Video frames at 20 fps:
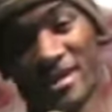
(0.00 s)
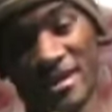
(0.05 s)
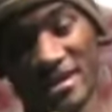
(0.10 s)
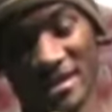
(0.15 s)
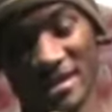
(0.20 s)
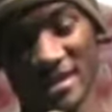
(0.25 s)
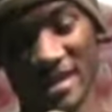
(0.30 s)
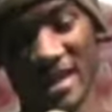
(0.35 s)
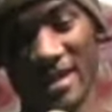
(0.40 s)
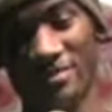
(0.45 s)
Then
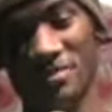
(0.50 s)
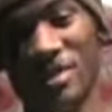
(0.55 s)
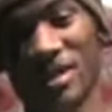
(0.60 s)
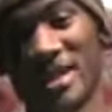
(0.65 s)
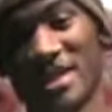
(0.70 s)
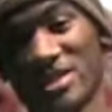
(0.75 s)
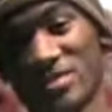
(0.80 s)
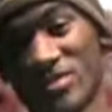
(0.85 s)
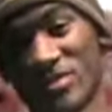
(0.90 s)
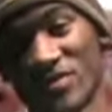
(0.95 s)
she got
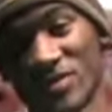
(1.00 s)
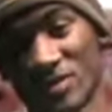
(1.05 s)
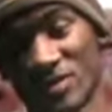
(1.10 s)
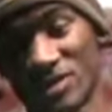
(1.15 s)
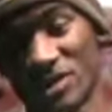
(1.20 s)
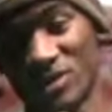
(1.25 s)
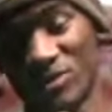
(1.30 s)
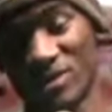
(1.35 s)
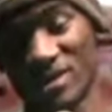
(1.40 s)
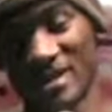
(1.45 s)
blessed with
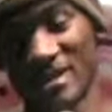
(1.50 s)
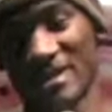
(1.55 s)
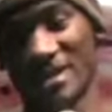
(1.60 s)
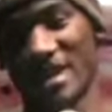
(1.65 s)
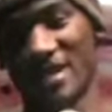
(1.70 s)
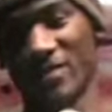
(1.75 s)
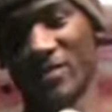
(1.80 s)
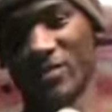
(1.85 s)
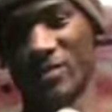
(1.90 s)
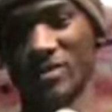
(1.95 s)
those twins
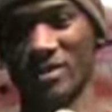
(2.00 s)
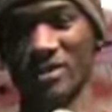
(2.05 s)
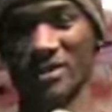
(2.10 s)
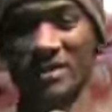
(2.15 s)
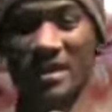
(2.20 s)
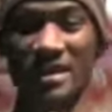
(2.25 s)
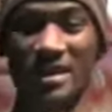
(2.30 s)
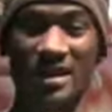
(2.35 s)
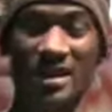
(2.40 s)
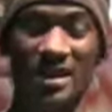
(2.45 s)

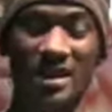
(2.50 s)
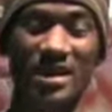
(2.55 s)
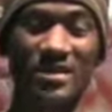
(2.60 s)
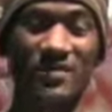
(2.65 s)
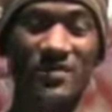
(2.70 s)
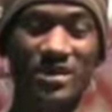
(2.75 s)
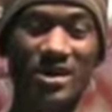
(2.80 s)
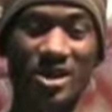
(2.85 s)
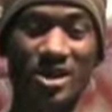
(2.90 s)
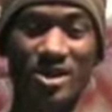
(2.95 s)
afterwards,
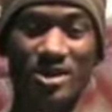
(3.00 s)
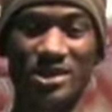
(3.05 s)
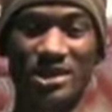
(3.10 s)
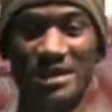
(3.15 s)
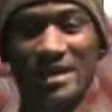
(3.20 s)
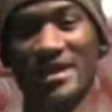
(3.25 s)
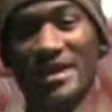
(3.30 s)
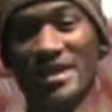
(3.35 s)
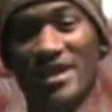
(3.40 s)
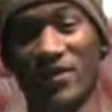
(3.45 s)
even though
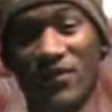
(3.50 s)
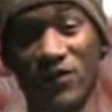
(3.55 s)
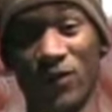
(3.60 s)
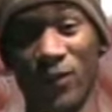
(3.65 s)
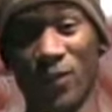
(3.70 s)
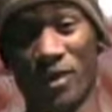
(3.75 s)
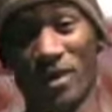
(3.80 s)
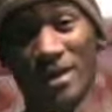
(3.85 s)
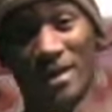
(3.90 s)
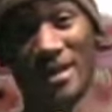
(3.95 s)
she couldn't
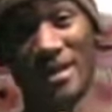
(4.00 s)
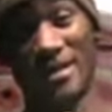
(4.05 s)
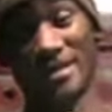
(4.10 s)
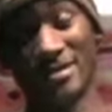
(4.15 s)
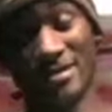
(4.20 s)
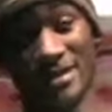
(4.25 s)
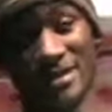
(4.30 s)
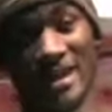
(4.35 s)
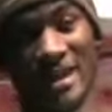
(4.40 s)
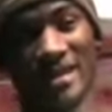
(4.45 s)
afford it and
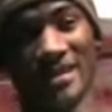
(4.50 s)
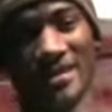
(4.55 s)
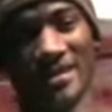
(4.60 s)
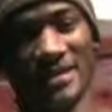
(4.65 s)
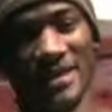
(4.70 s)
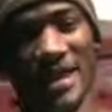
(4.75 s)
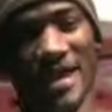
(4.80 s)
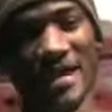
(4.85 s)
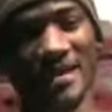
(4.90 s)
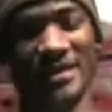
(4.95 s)
it was kind of
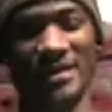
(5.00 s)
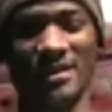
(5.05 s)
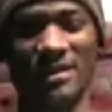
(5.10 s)
sad.